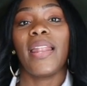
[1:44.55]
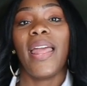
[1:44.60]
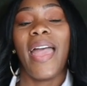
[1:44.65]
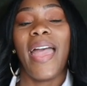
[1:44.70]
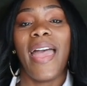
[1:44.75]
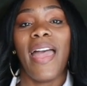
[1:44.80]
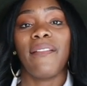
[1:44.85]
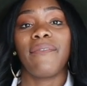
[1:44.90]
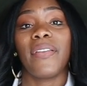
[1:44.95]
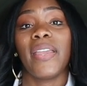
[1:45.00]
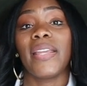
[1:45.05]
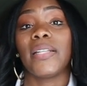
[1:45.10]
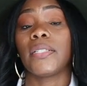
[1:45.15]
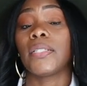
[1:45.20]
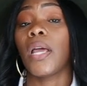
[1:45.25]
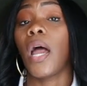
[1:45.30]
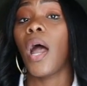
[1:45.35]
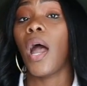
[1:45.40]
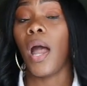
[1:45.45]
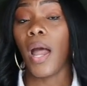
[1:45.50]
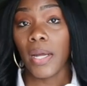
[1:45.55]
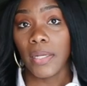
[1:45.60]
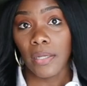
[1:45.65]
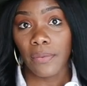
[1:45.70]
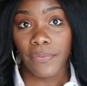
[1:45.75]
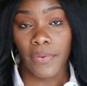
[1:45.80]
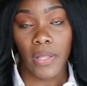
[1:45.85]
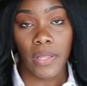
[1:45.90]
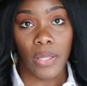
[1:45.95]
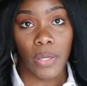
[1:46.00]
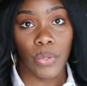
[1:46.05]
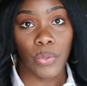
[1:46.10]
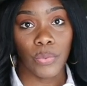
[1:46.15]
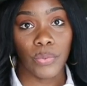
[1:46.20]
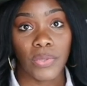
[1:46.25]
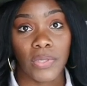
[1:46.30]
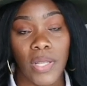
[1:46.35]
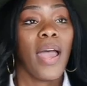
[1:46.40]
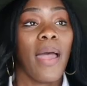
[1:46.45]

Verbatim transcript: have a ton of clothes.